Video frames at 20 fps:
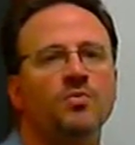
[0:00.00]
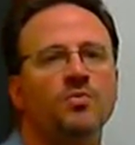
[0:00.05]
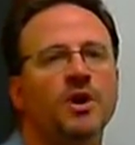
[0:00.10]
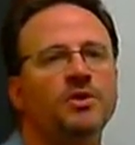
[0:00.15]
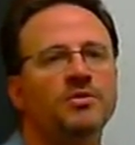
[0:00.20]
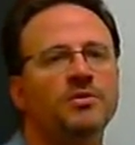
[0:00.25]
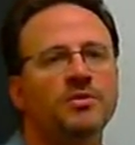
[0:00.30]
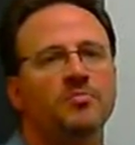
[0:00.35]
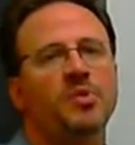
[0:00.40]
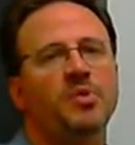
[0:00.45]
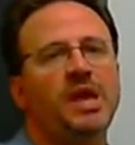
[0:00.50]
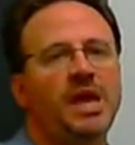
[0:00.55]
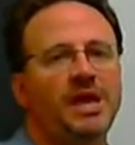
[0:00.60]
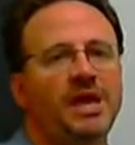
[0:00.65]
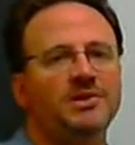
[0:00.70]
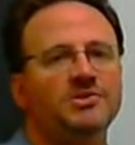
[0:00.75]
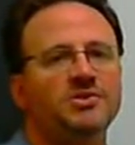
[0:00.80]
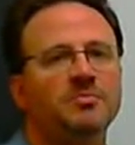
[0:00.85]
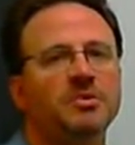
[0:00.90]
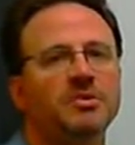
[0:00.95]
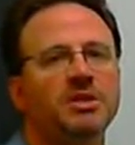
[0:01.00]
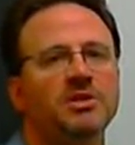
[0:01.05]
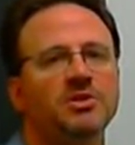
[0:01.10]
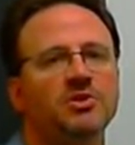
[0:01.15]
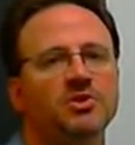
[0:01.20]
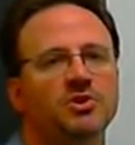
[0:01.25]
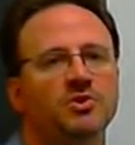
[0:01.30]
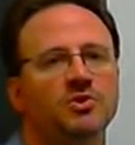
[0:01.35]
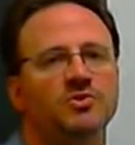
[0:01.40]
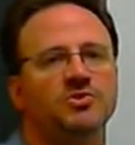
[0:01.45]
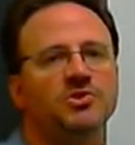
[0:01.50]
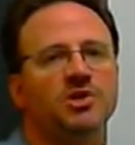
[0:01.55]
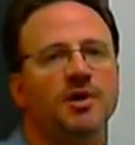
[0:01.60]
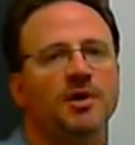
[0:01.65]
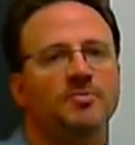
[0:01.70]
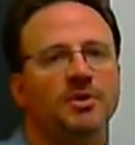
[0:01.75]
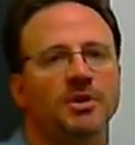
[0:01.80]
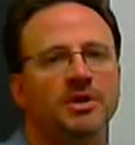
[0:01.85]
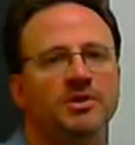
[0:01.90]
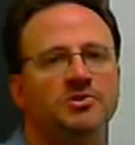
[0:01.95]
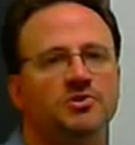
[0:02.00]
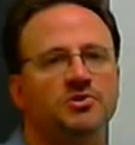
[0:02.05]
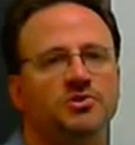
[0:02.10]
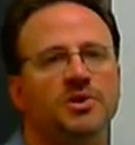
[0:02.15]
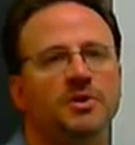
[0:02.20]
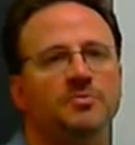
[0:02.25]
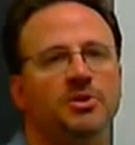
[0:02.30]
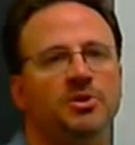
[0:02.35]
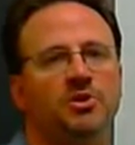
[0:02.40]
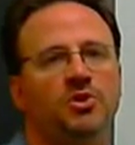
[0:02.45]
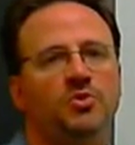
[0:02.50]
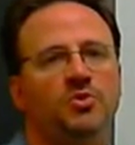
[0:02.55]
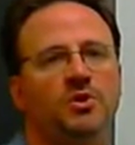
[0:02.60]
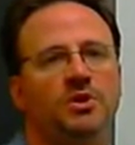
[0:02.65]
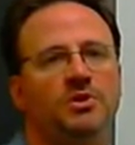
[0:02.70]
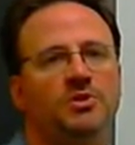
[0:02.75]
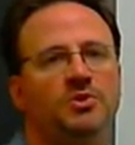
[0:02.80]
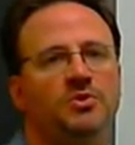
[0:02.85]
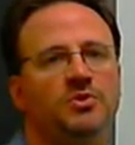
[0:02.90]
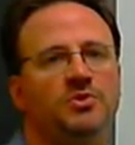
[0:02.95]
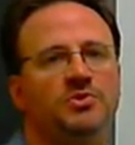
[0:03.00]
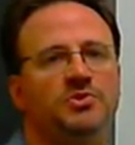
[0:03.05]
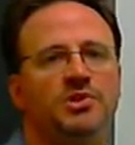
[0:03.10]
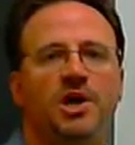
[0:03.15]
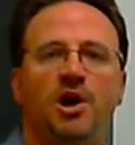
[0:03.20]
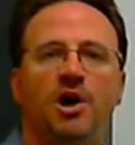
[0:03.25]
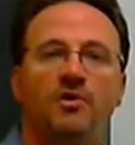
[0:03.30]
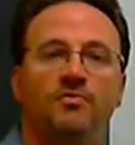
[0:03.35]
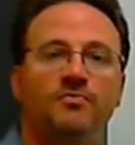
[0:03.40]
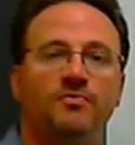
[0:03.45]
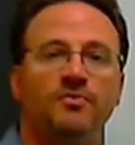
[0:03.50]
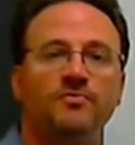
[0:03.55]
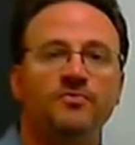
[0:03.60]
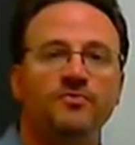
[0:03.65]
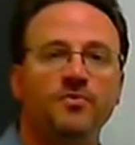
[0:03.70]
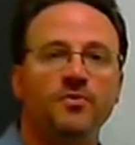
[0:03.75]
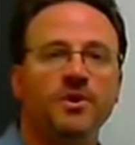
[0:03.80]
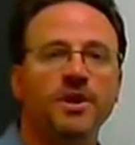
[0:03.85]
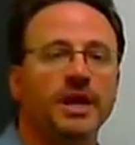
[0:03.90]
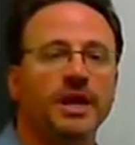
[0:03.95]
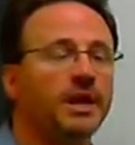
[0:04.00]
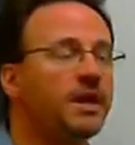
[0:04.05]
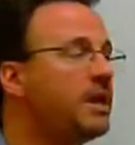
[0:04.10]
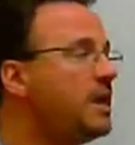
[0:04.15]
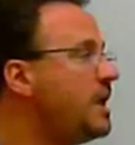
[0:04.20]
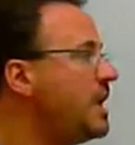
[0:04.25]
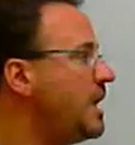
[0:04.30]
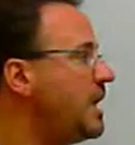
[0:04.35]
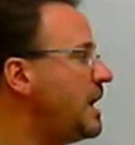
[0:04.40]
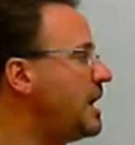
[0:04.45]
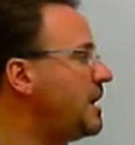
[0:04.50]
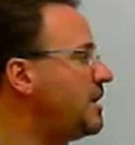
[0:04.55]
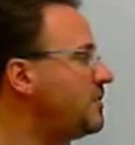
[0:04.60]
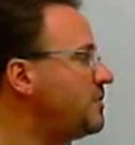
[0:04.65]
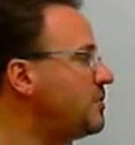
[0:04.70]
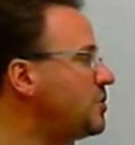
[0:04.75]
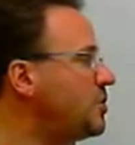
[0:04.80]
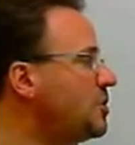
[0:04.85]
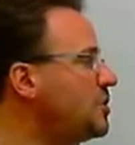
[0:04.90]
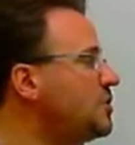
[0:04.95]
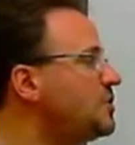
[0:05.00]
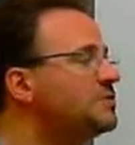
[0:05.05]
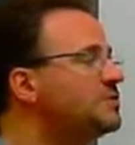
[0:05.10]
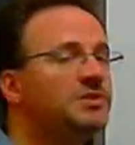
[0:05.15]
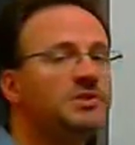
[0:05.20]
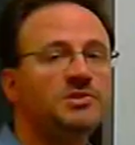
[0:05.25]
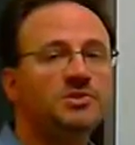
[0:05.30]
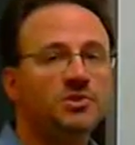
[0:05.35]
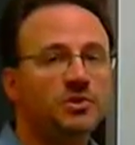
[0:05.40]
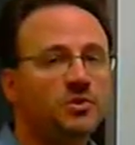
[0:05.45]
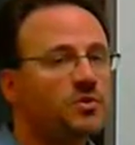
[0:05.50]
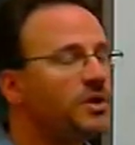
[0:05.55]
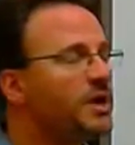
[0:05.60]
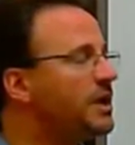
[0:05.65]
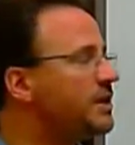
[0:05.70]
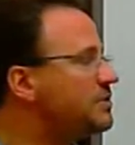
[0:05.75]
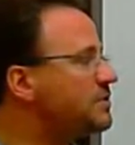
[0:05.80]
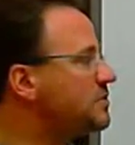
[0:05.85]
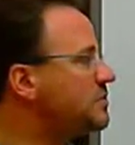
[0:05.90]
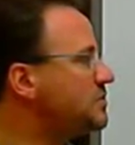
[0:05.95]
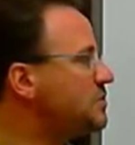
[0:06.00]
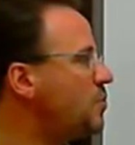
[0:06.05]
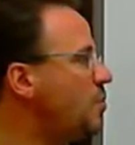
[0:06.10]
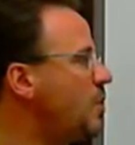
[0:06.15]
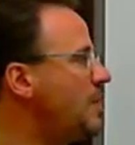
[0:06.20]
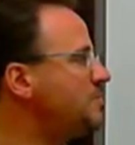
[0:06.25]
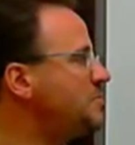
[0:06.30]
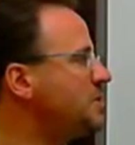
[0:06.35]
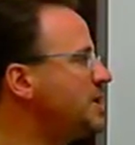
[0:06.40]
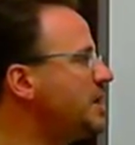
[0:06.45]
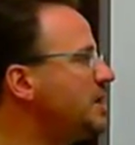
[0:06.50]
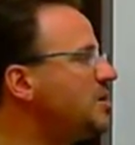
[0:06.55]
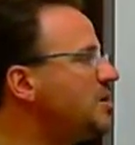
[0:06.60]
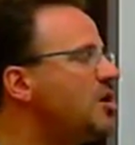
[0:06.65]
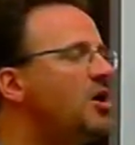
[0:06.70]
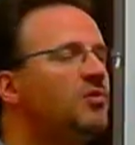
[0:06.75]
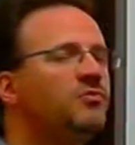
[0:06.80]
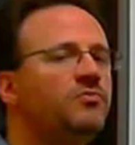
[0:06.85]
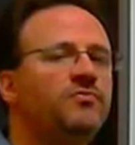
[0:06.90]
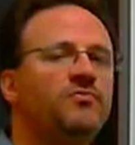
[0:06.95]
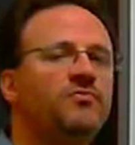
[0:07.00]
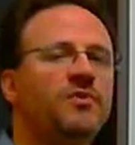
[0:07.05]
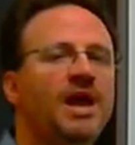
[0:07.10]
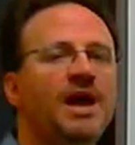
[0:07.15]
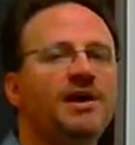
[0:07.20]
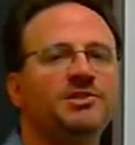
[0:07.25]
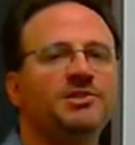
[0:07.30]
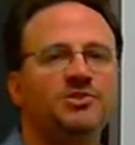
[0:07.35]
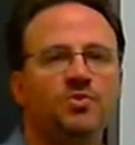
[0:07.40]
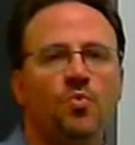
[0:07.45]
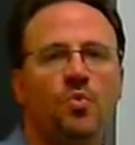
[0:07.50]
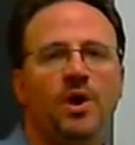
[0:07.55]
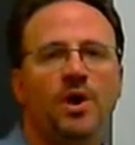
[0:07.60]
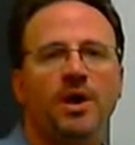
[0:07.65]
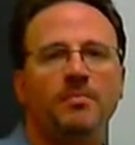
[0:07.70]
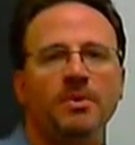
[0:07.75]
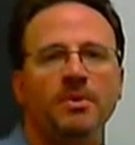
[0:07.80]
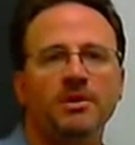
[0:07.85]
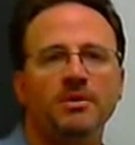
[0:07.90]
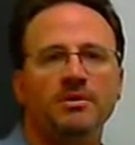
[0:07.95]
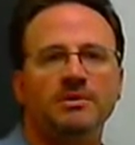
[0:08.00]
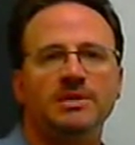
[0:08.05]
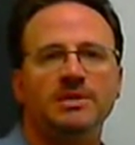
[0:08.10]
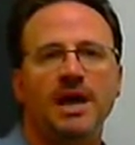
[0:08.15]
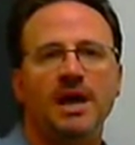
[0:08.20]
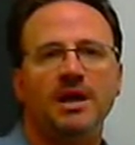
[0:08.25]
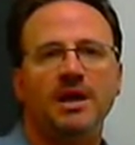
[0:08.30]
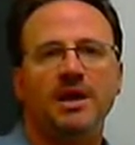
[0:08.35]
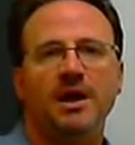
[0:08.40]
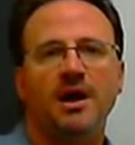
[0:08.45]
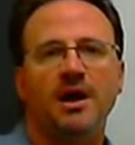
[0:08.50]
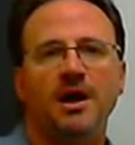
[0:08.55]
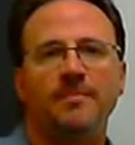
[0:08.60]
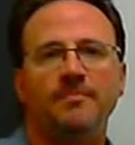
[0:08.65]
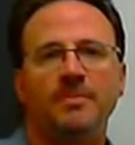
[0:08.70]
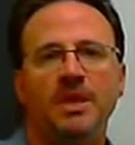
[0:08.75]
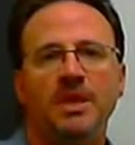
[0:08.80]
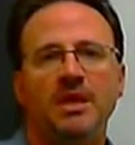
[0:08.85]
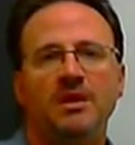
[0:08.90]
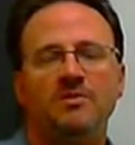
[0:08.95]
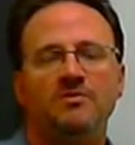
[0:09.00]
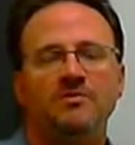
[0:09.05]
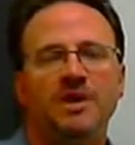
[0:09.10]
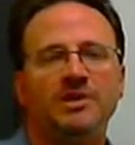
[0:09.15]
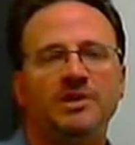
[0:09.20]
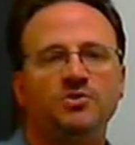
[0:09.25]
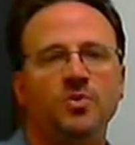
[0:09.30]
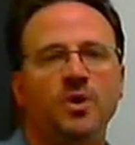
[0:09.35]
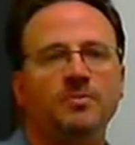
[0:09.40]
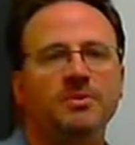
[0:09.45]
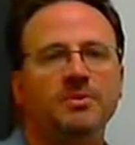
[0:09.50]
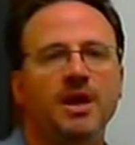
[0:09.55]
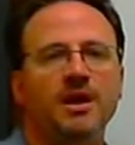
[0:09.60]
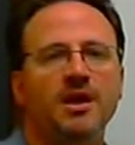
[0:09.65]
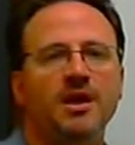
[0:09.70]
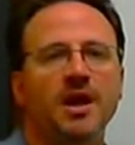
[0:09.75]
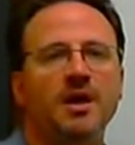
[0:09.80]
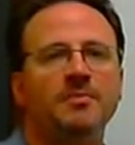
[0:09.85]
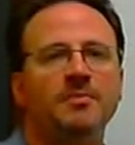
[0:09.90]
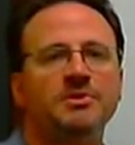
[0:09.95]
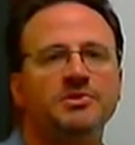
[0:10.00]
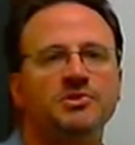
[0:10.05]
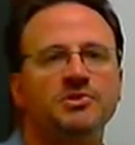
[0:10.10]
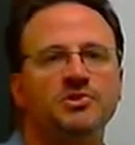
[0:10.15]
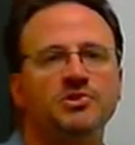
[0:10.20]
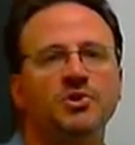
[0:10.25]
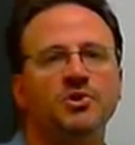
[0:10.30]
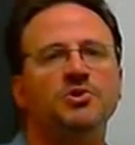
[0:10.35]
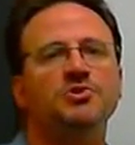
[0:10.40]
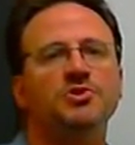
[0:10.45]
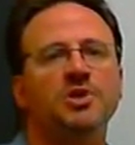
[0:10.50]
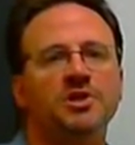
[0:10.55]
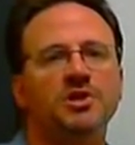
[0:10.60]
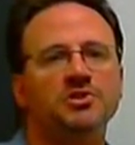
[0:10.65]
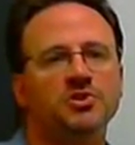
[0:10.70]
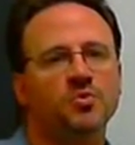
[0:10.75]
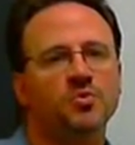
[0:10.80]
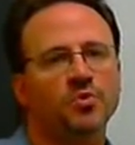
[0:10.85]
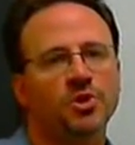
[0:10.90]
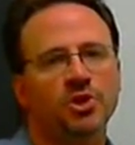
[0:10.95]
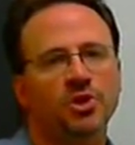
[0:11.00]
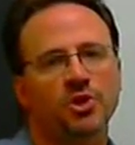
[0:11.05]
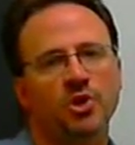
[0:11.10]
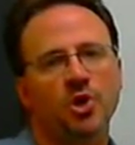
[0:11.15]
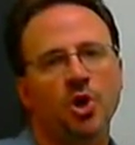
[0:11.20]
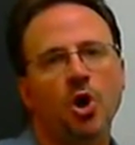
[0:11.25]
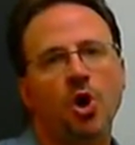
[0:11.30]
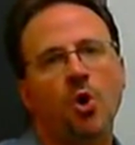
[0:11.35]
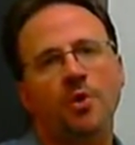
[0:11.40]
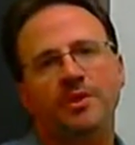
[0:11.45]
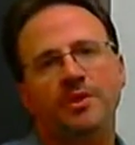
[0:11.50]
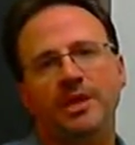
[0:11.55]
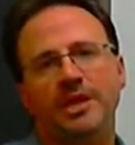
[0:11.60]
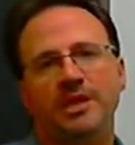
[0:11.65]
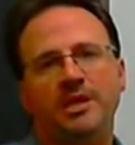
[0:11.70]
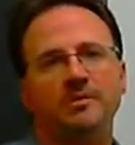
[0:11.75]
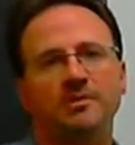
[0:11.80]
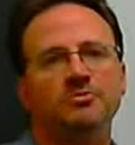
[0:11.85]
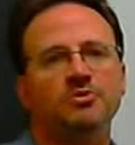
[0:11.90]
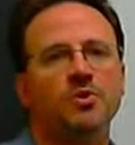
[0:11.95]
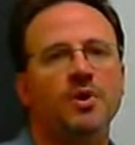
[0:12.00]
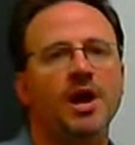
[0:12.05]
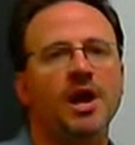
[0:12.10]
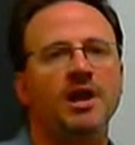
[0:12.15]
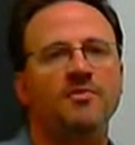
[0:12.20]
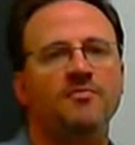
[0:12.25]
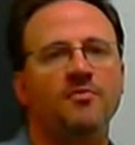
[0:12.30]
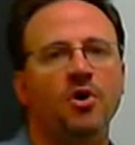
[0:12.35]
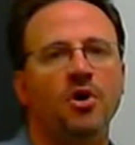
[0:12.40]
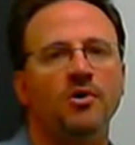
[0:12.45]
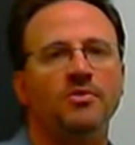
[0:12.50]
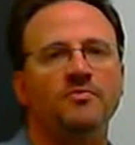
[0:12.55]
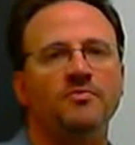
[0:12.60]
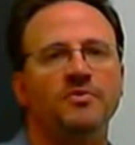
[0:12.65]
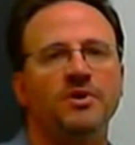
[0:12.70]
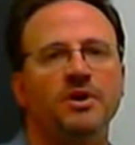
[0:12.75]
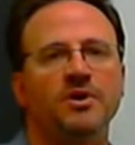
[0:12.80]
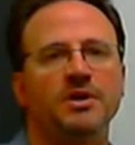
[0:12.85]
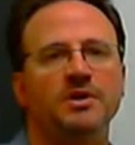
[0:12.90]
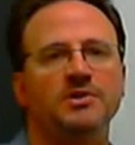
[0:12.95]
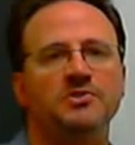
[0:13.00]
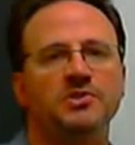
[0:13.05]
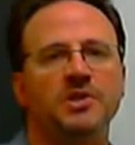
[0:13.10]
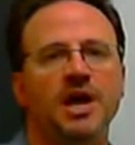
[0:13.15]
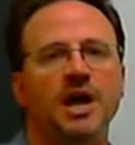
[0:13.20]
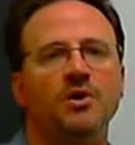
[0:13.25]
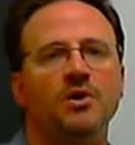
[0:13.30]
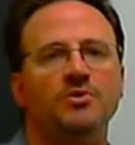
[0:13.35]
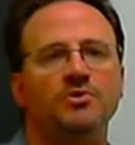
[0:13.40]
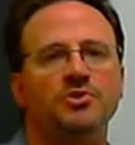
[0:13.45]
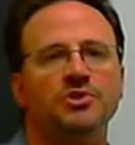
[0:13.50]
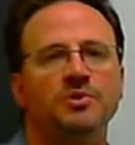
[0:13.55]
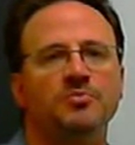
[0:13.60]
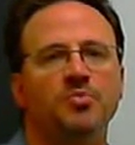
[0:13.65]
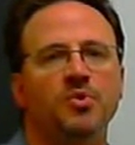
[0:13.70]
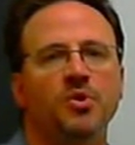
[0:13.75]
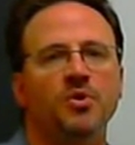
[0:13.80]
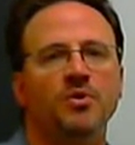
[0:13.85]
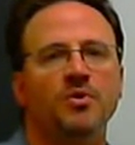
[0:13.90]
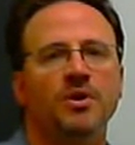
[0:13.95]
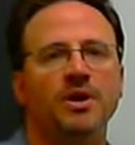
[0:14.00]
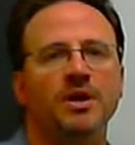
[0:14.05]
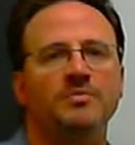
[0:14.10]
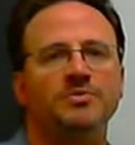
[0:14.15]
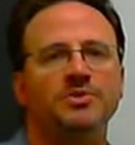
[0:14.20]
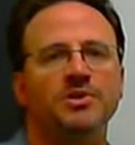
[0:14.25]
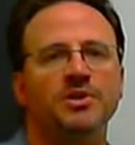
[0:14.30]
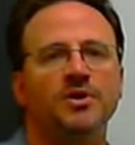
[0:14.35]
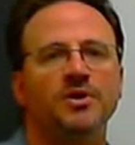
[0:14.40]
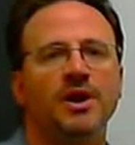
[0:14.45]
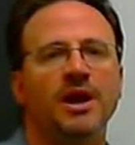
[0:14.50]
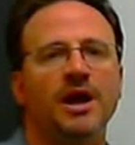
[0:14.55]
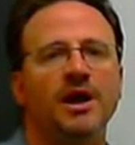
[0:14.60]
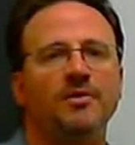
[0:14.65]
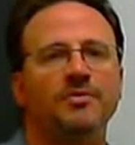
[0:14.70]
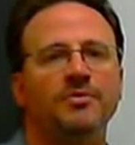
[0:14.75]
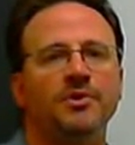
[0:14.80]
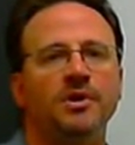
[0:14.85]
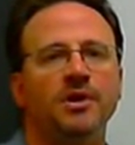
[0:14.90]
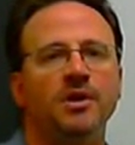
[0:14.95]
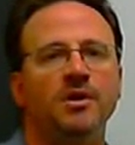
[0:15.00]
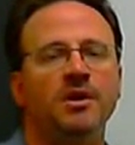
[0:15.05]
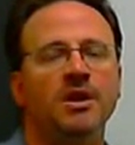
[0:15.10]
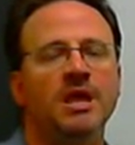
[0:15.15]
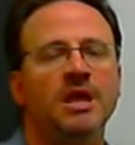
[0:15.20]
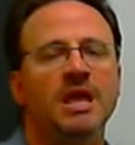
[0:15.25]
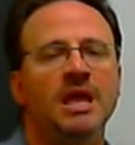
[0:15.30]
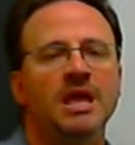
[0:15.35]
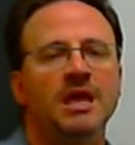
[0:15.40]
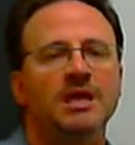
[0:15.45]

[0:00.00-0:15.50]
Rather than paying somebody to do something, is there something you can do yourself for free? And the good news is there is. There's a website called fastweb.com. Fastweb.com is a search engine where you can go and they keep track of all the various scholarship programs that are out there.